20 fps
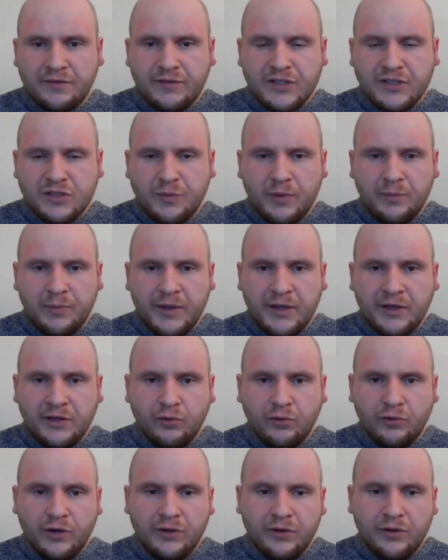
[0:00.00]
having to be being
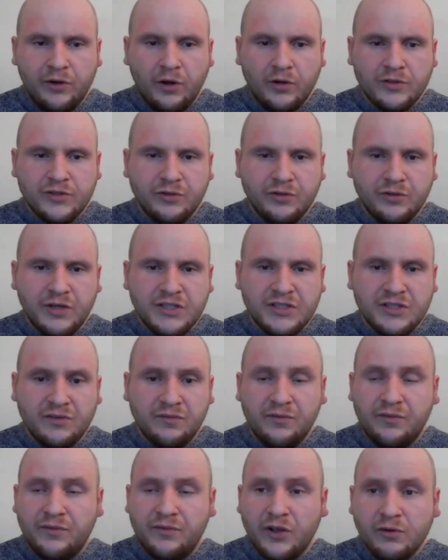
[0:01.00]
done in the not too
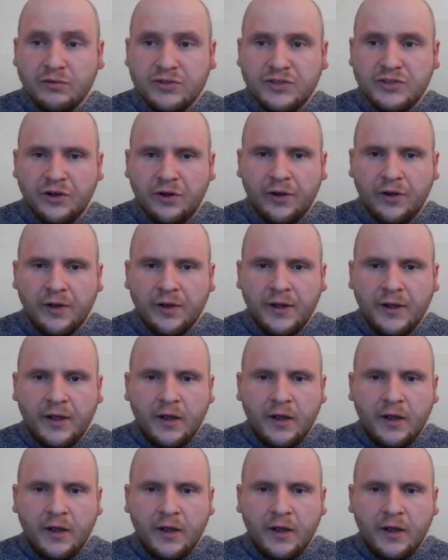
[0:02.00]
distant future.